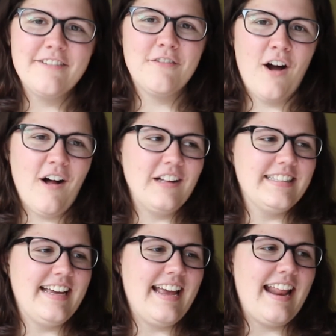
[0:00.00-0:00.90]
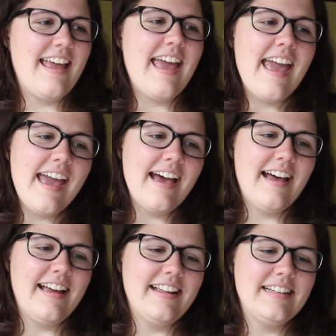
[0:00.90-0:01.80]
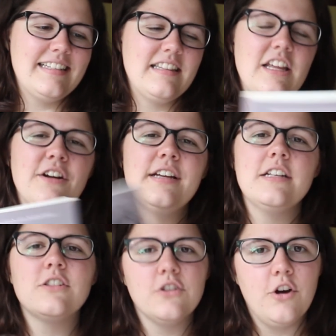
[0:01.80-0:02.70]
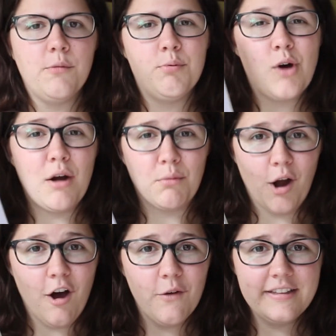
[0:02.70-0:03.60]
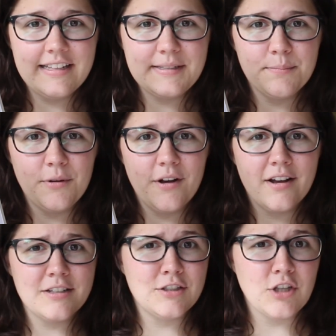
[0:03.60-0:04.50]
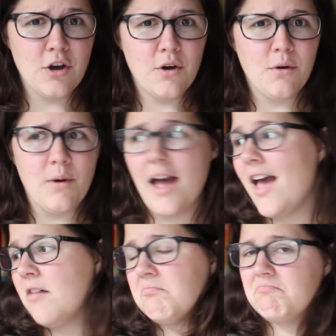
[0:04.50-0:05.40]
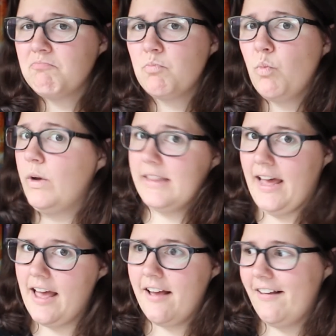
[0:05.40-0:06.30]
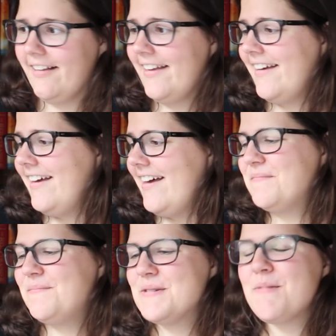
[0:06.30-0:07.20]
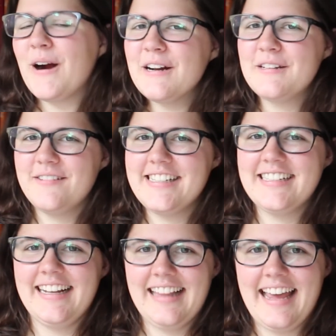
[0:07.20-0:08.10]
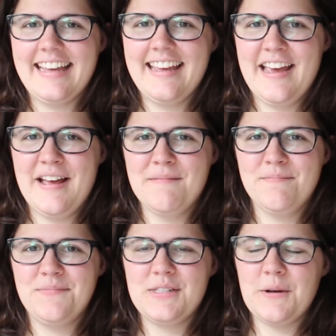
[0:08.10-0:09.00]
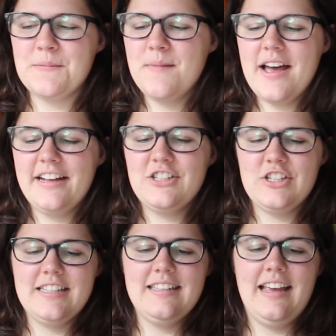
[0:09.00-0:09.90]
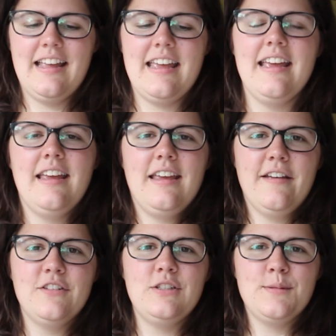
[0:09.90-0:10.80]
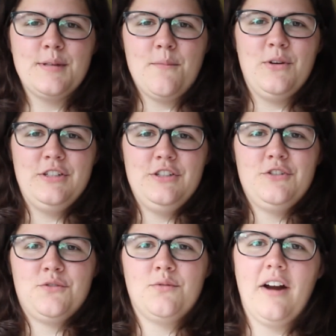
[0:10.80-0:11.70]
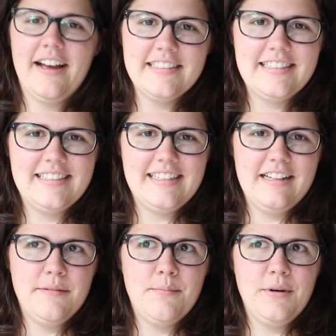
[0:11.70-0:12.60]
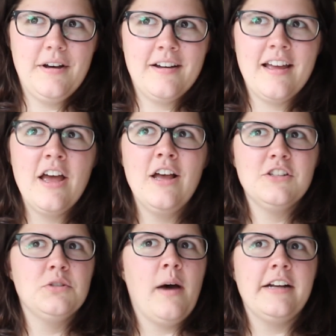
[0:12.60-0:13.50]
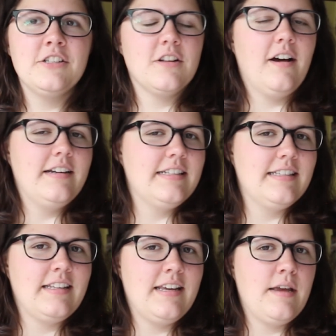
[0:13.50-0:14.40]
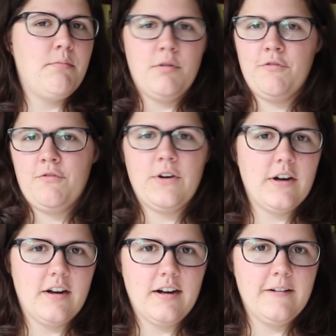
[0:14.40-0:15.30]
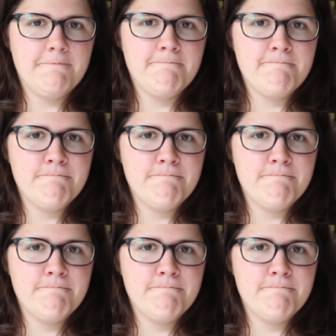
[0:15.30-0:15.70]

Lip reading: of called it, and there is no Poirot in this book, so what the hell. But part of the reason I like him so much is like it gives you someone to trust in the book, so I just honestly prefer